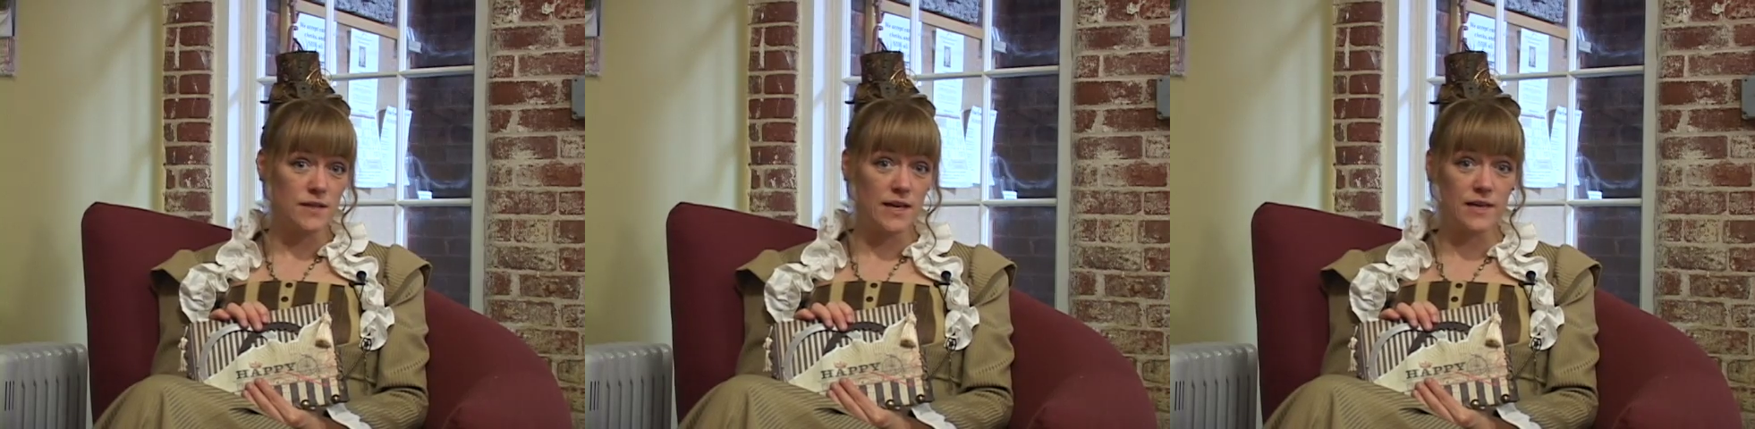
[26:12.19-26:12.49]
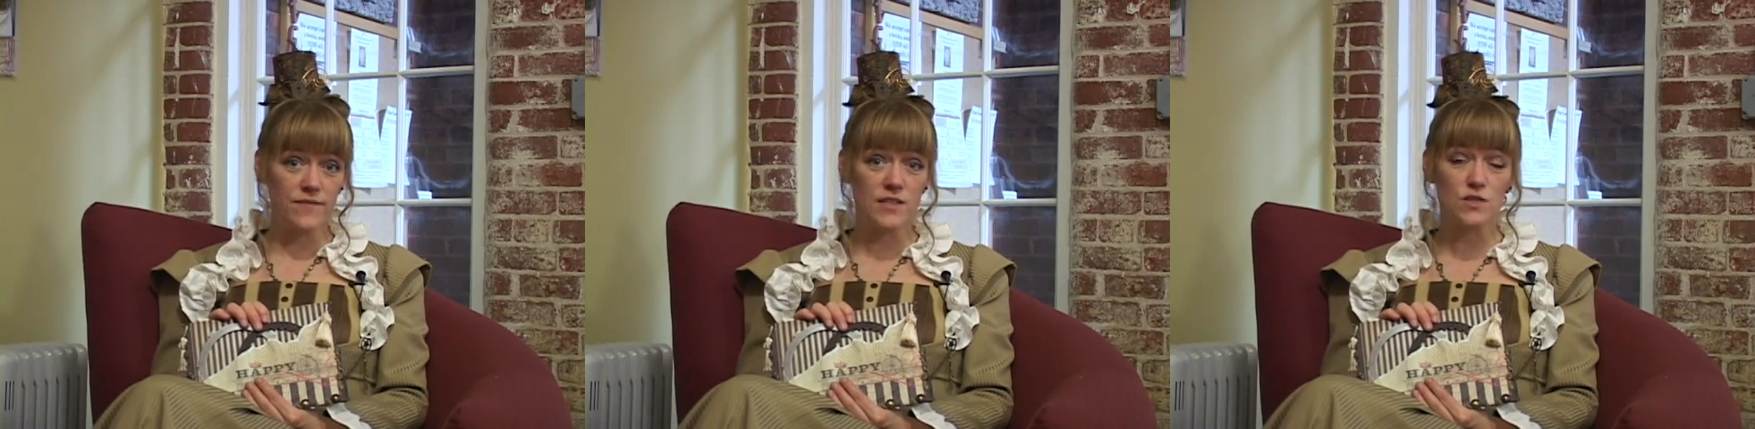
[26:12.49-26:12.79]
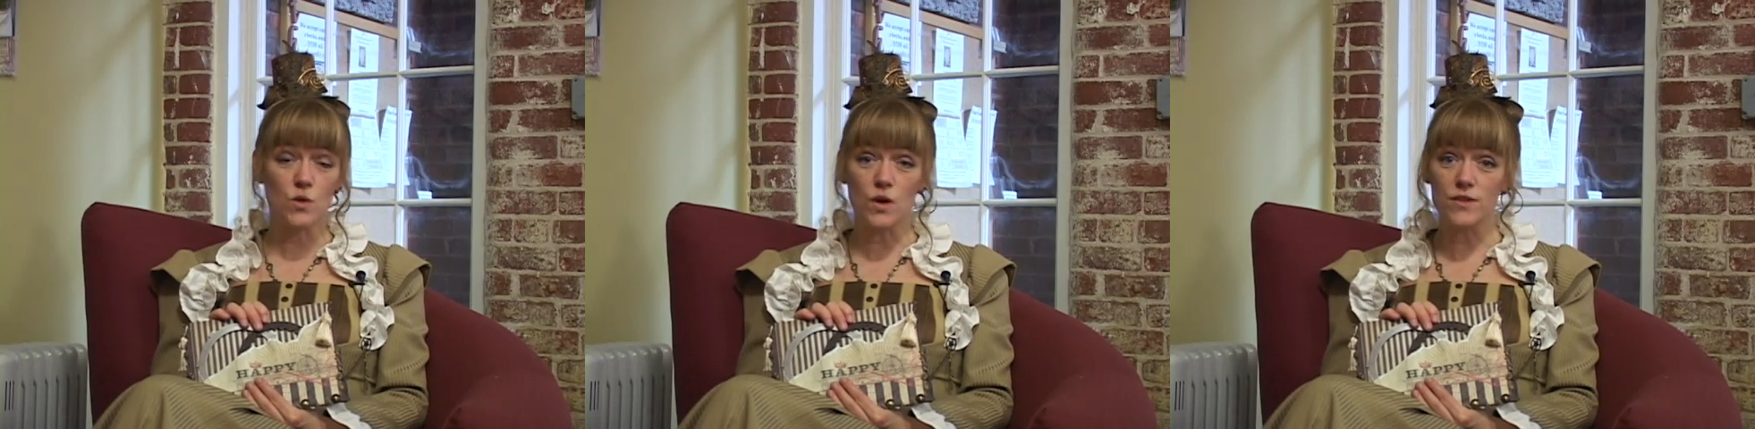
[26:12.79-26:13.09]
And if there's
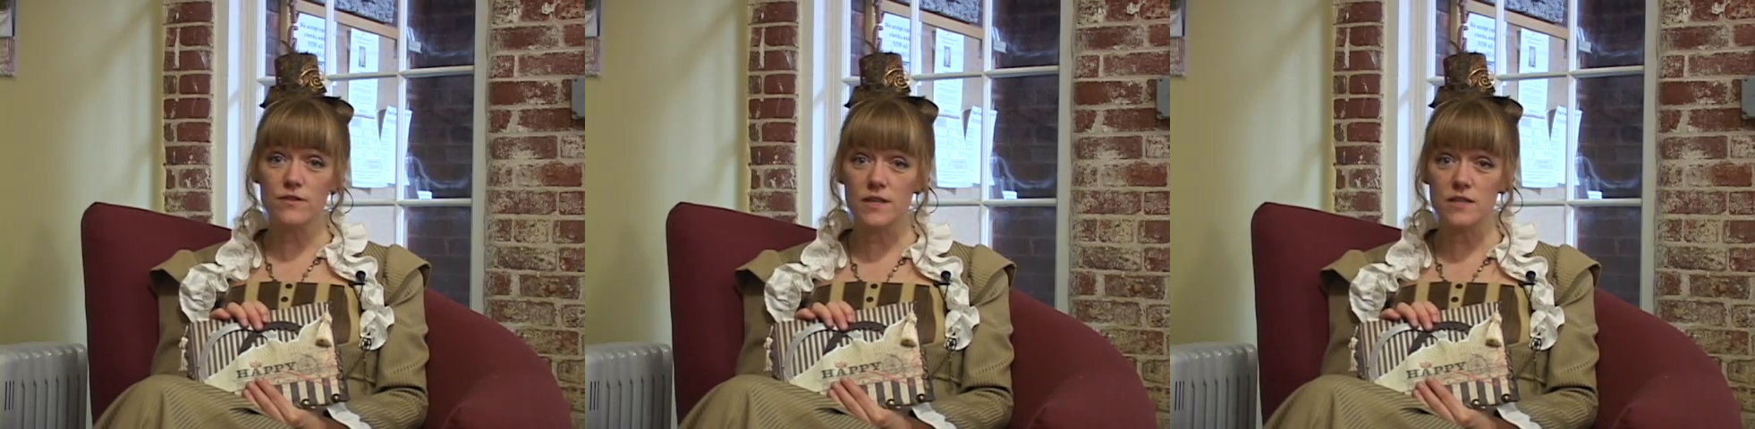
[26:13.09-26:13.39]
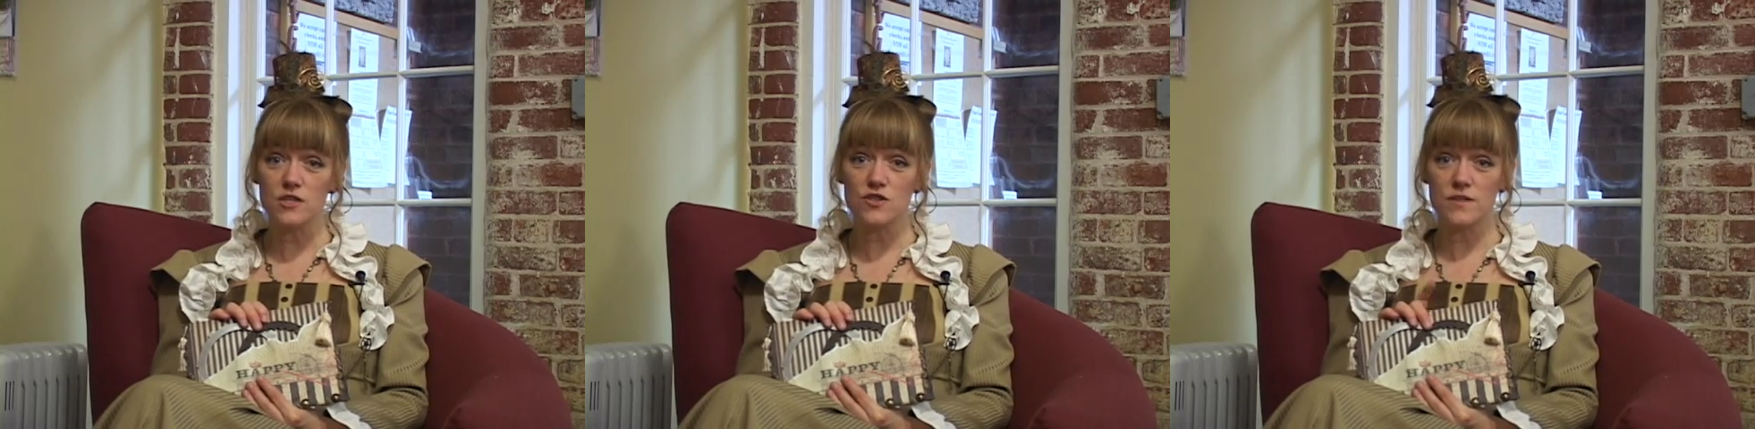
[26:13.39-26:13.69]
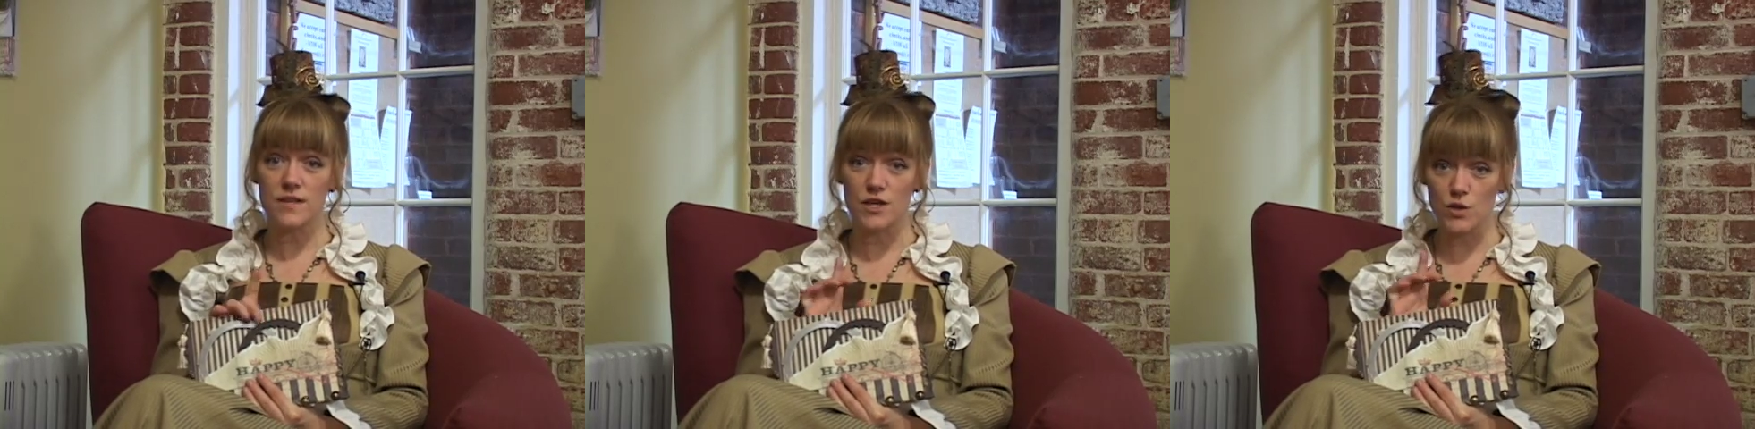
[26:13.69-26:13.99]
an author or illustrator
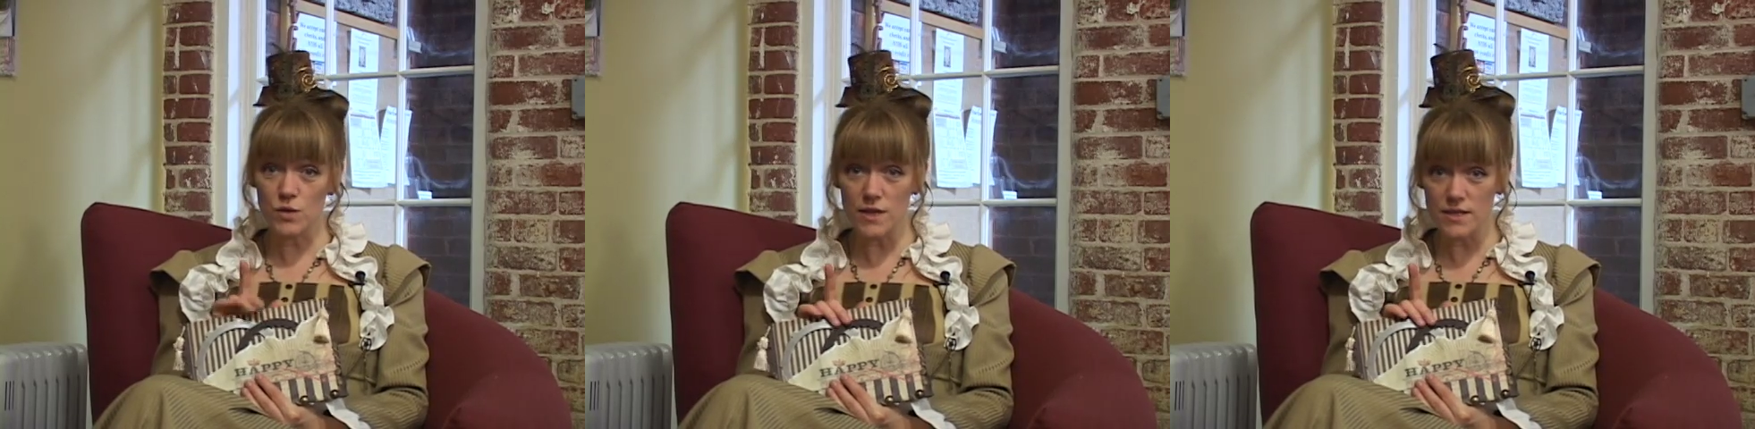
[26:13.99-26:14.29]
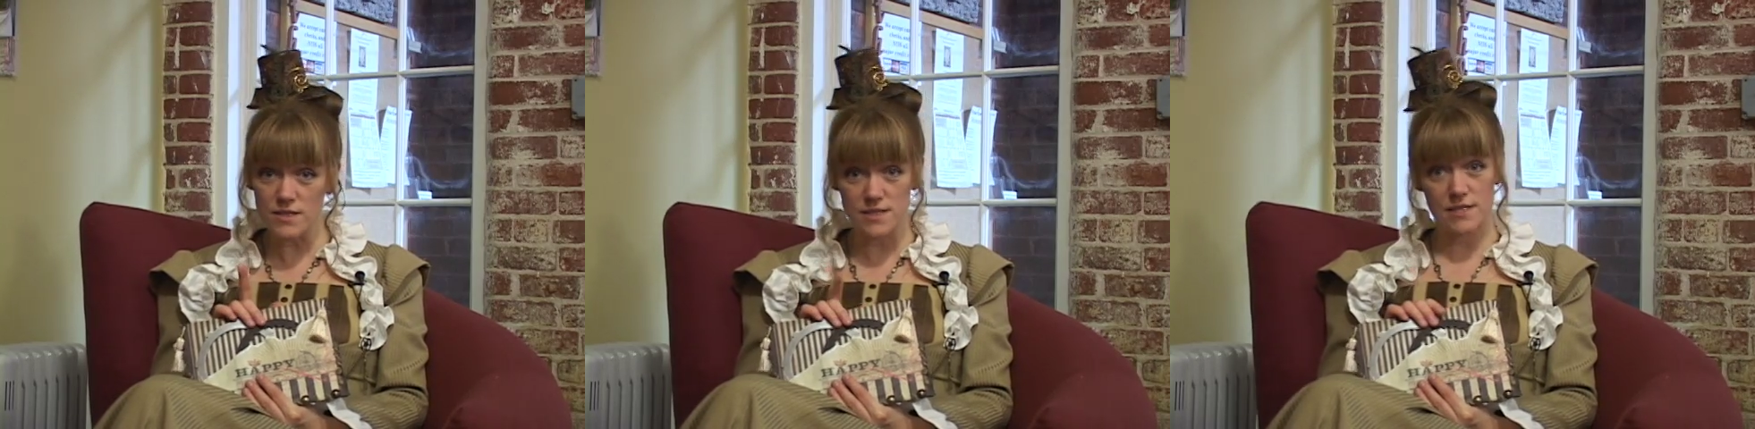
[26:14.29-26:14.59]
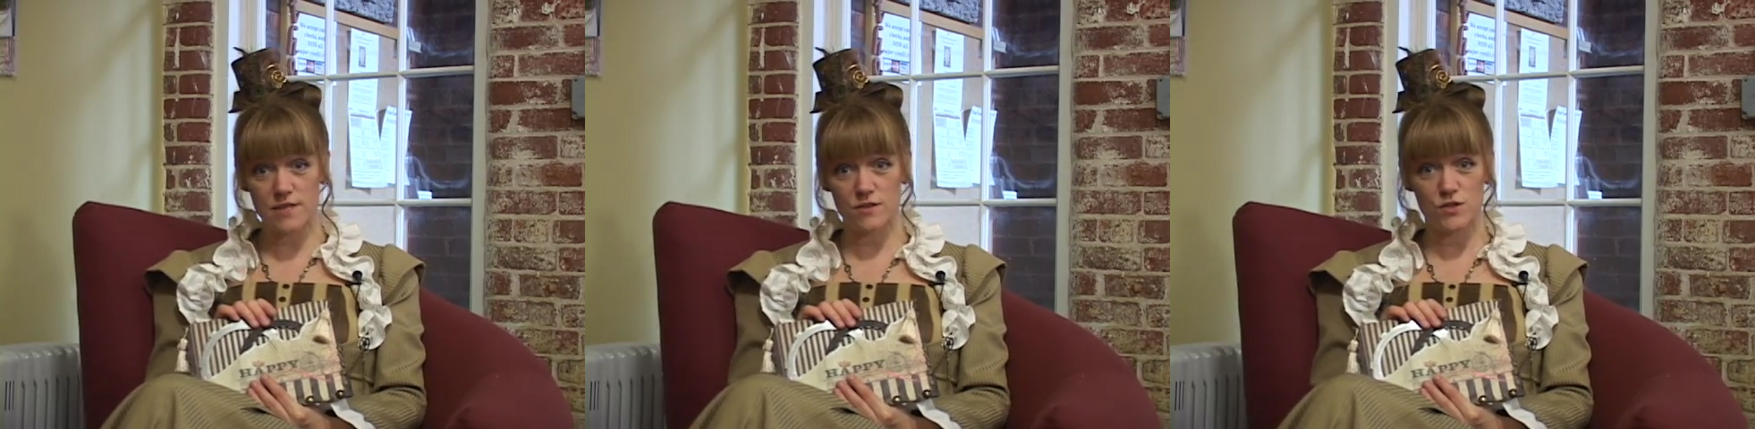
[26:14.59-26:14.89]
that you'd like to see
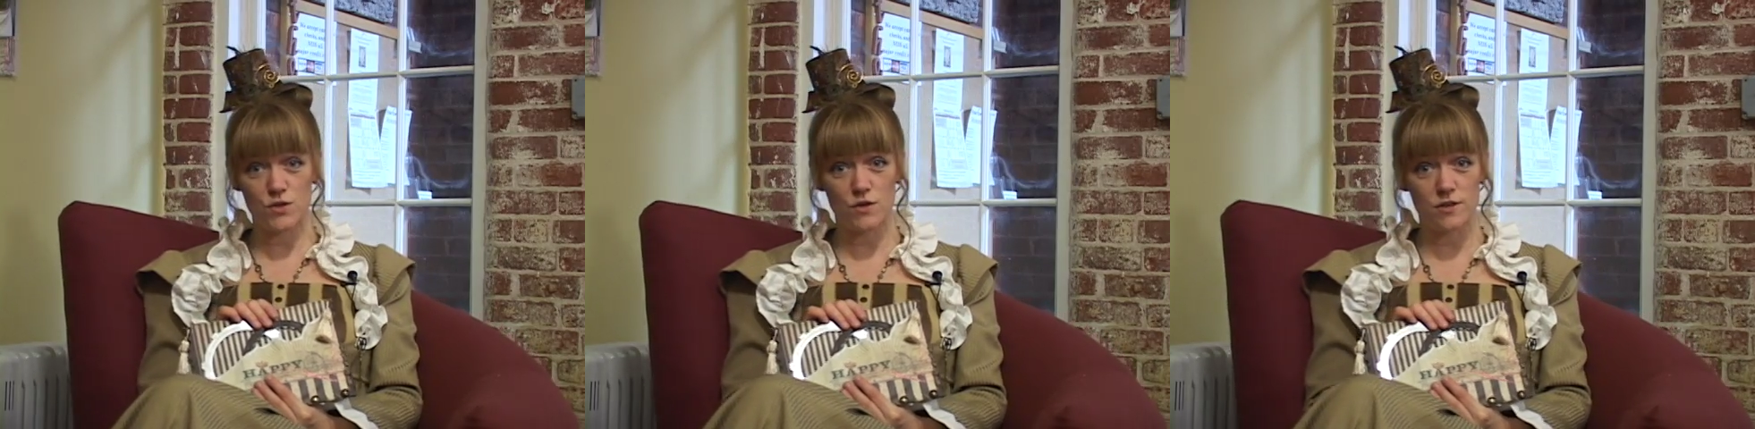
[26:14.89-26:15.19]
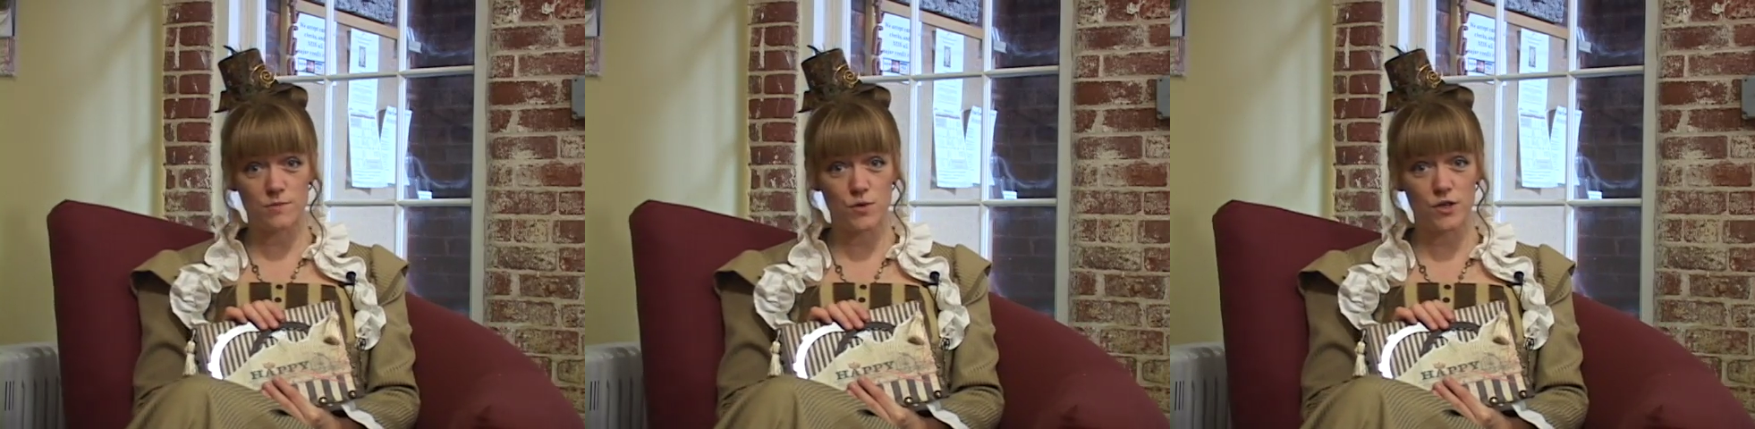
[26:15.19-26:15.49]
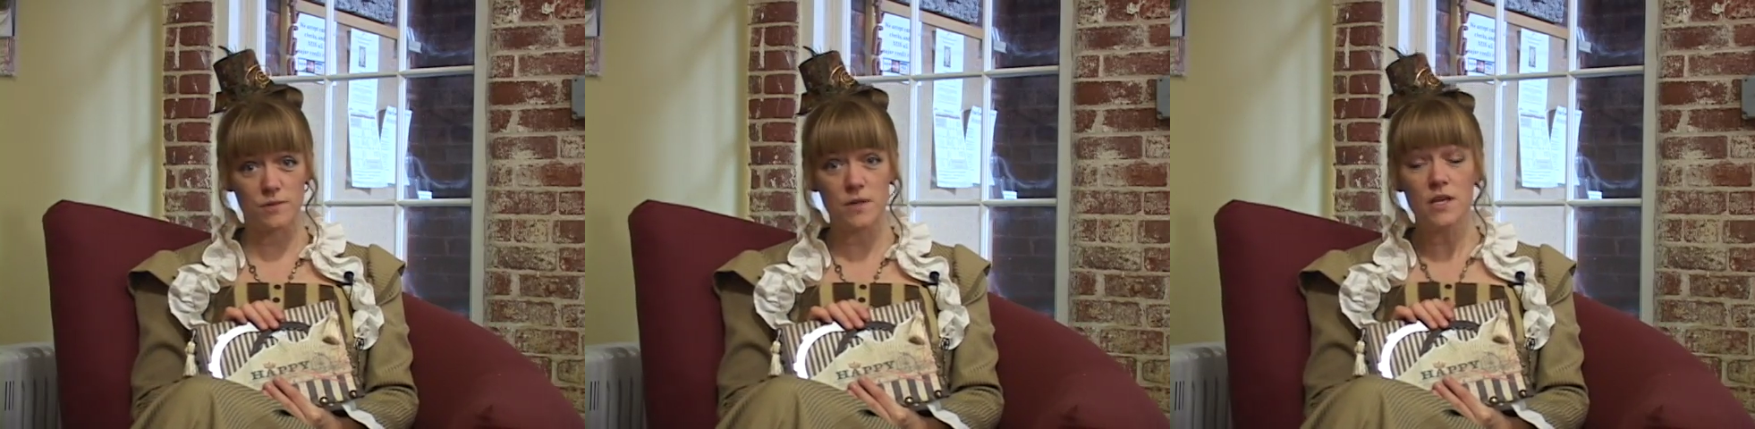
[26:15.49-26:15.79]
here at the Story
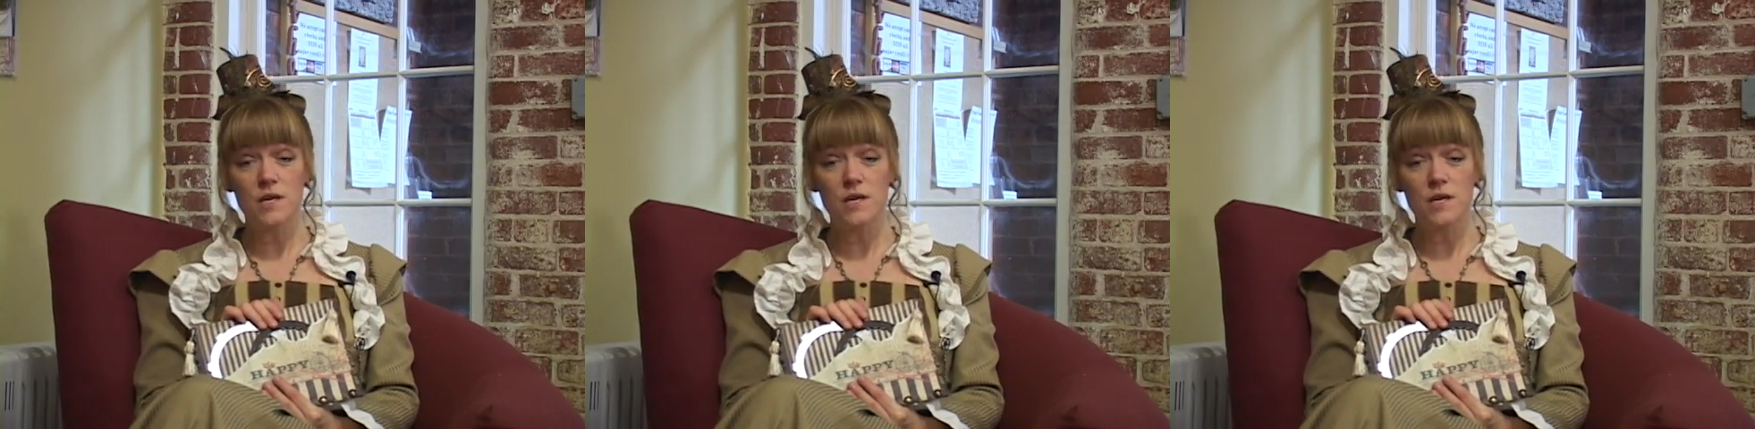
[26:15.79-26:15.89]
Emporium,